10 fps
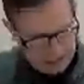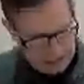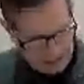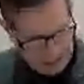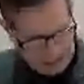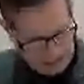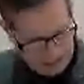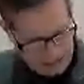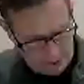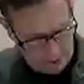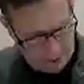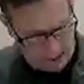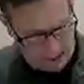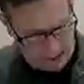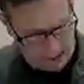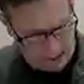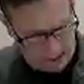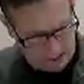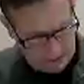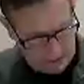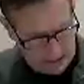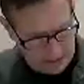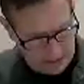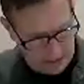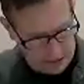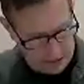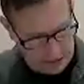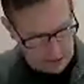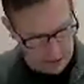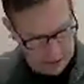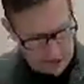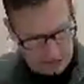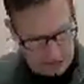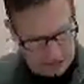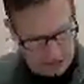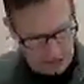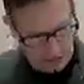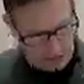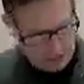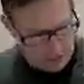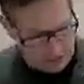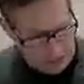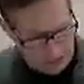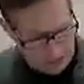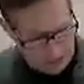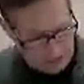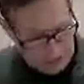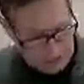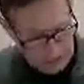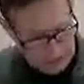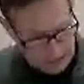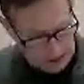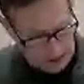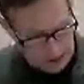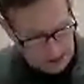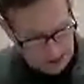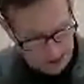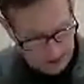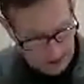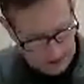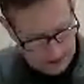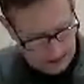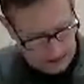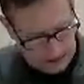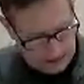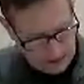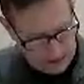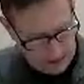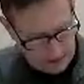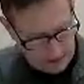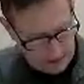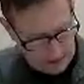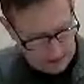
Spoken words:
If you got payroll tax, then you should already know that January through December, they're taking it out of your pay. So